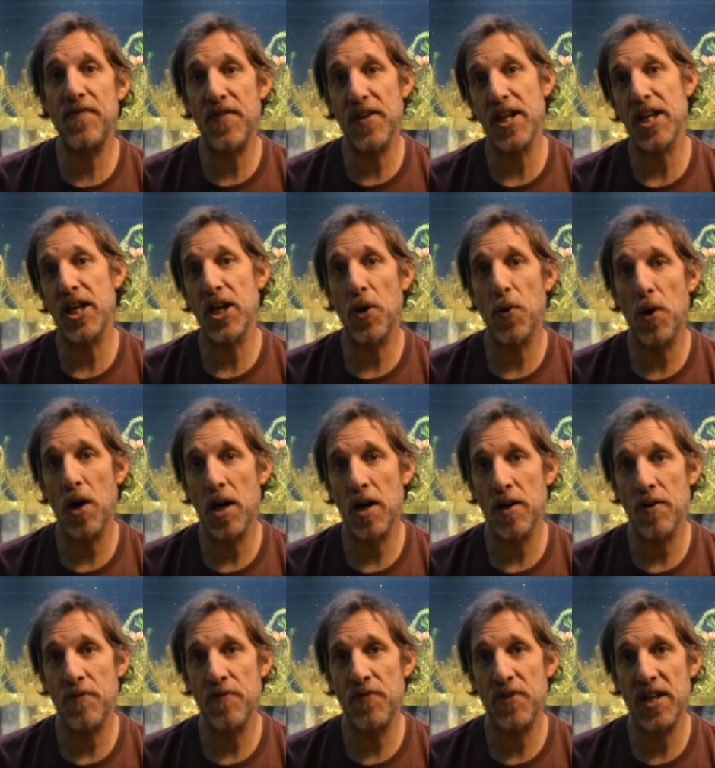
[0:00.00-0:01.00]
video
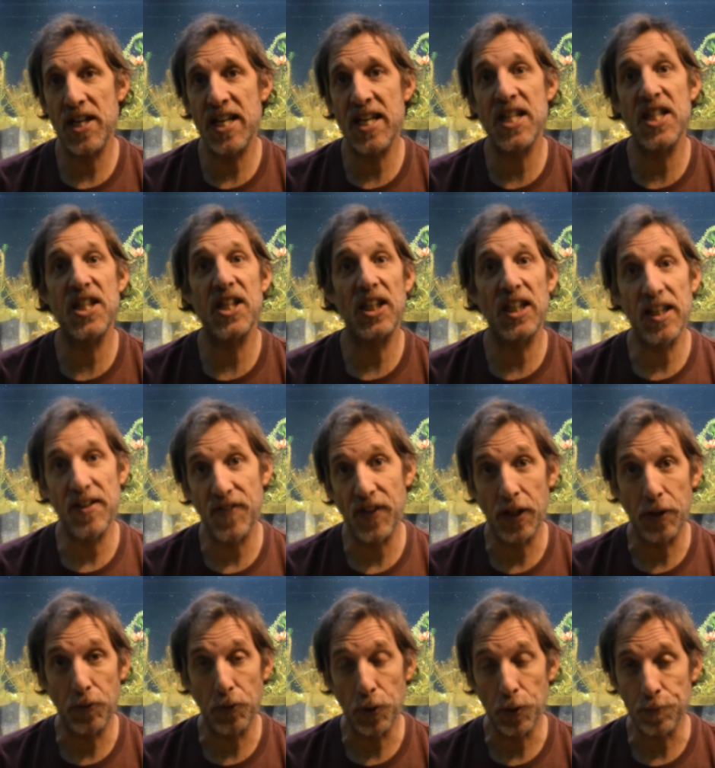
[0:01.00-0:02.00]
of in the
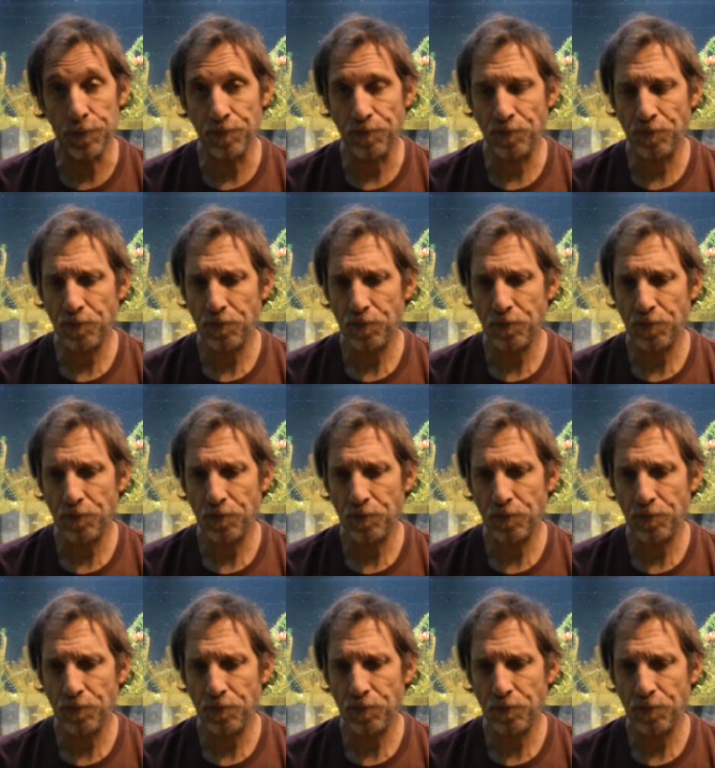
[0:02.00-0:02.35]
living room.